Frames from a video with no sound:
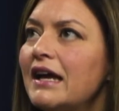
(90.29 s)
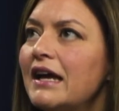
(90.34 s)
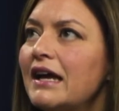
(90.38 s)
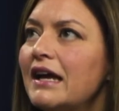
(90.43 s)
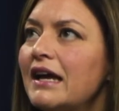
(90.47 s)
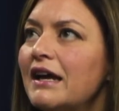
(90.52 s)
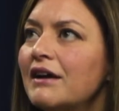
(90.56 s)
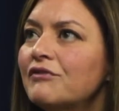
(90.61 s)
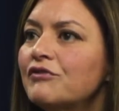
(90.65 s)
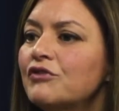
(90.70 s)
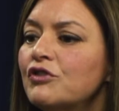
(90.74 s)

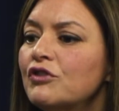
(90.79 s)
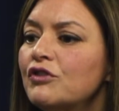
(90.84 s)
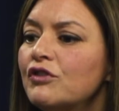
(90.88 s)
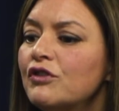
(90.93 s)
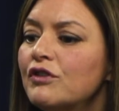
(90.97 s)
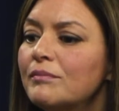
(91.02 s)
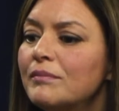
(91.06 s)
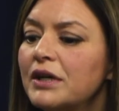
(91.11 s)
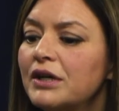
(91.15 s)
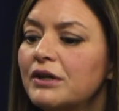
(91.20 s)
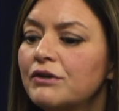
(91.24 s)

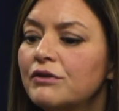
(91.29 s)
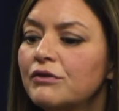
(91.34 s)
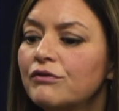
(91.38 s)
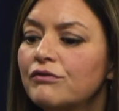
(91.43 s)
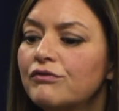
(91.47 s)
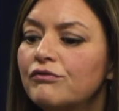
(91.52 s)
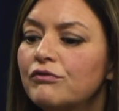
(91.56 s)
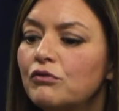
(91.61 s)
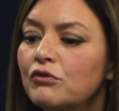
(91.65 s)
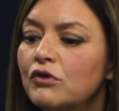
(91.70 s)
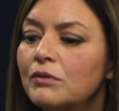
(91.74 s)
after about
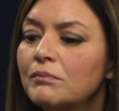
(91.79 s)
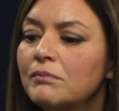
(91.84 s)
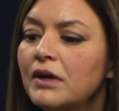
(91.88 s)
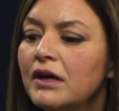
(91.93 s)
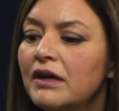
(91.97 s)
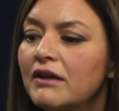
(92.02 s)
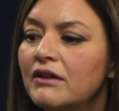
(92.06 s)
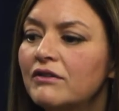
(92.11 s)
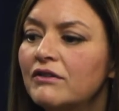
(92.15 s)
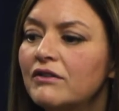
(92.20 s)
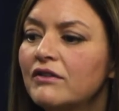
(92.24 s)
4
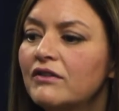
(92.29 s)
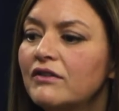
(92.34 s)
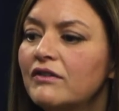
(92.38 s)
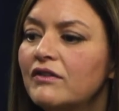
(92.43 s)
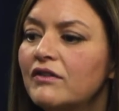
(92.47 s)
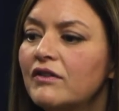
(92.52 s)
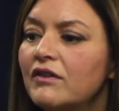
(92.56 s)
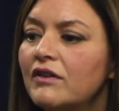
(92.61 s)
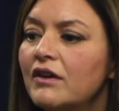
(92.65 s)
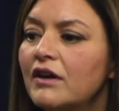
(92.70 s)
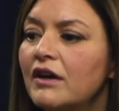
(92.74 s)

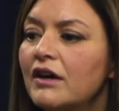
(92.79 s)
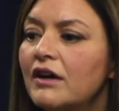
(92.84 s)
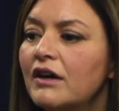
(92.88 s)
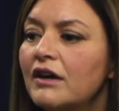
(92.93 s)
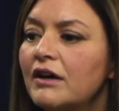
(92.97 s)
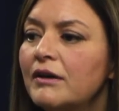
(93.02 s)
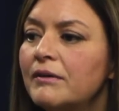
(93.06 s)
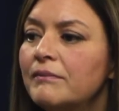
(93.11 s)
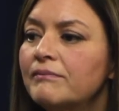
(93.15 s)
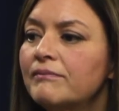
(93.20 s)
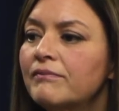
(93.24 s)
months,
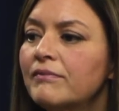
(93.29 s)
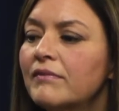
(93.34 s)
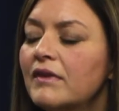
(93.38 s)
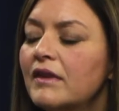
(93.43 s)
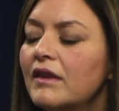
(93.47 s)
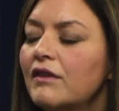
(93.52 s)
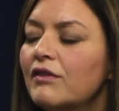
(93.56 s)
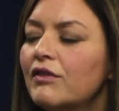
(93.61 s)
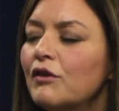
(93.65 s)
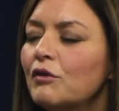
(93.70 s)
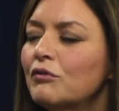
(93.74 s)

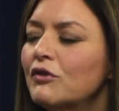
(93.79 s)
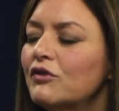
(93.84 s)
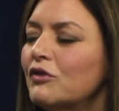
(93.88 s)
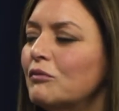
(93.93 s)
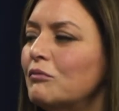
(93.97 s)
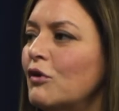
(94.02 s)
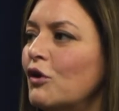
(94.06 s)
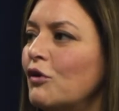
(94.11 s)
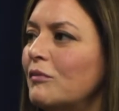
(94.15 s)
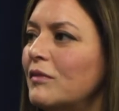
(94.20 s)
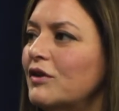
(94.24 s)
there was a
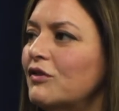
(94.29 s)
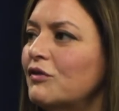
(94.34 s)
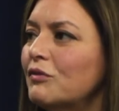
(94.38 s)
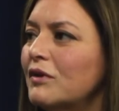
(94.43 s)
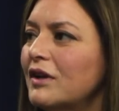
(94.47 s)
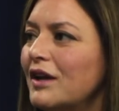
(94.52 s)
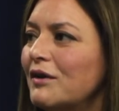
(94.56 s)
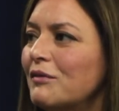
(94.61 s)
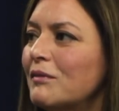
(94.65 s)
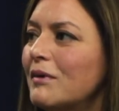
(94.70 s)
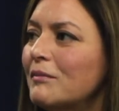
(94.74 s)
moment
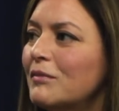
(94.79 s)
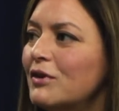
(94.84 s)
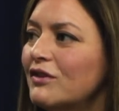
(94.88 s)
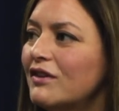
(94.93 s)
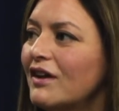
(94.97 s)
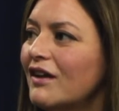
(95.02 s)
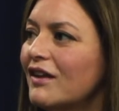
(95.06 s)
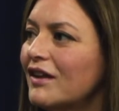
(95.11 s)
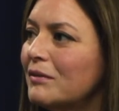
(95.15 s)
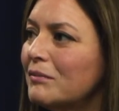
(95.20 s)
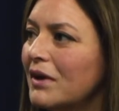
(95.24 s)
when I remember
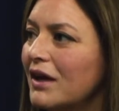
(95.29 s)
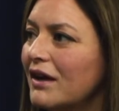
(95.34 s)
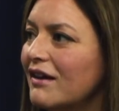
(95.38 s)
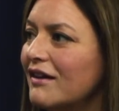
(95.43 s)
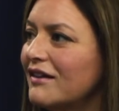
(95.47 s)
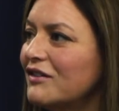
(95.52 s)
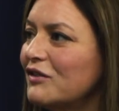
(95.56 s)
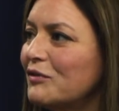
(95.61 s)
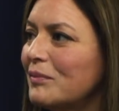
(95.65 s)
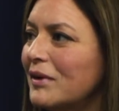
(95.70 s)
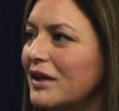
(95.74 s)
telling my
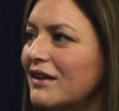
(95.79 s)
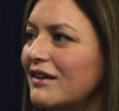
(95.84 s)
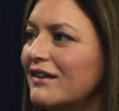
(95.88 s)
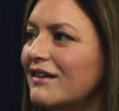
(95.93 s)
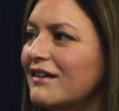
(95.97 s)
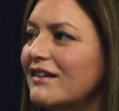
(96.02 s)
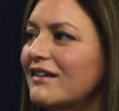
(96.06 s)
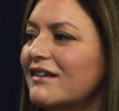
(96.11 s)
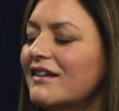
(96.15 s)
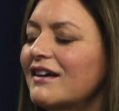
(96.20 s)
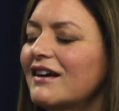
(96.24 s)

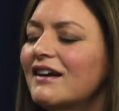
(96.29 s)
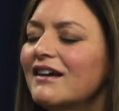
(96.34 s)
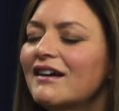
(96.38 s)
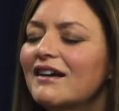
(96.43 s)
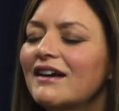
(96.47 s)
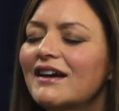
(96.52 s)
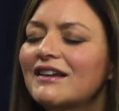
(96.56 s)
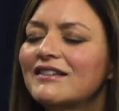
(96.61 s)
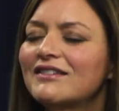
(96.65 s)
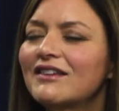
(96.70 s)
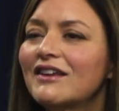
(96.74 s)
husband,
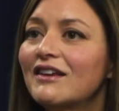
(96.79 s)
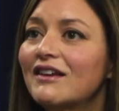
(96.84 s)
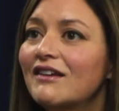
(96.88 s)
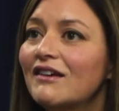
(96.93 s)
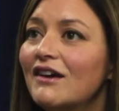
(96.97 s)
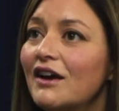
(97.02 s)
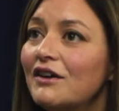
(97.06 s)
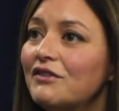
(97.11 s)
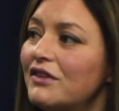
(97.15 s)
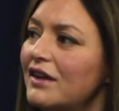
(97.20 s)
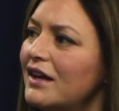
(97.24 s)
I said,
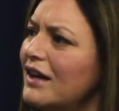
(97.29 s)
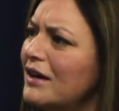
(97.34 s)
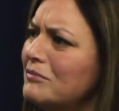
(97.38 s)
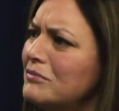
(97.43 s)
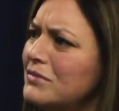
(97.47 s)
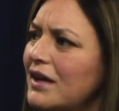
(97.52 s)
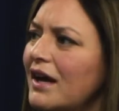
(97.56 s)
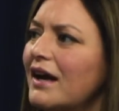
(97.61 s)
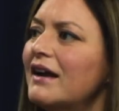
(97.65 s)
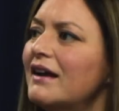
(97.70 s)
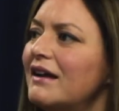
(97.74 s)
I think I'm
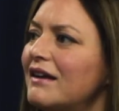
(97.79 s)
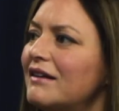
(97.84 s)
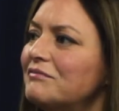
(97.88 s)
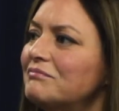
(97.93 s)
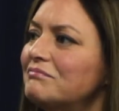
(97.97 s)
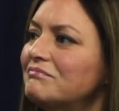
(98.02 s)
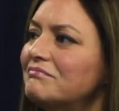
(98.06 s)
dying,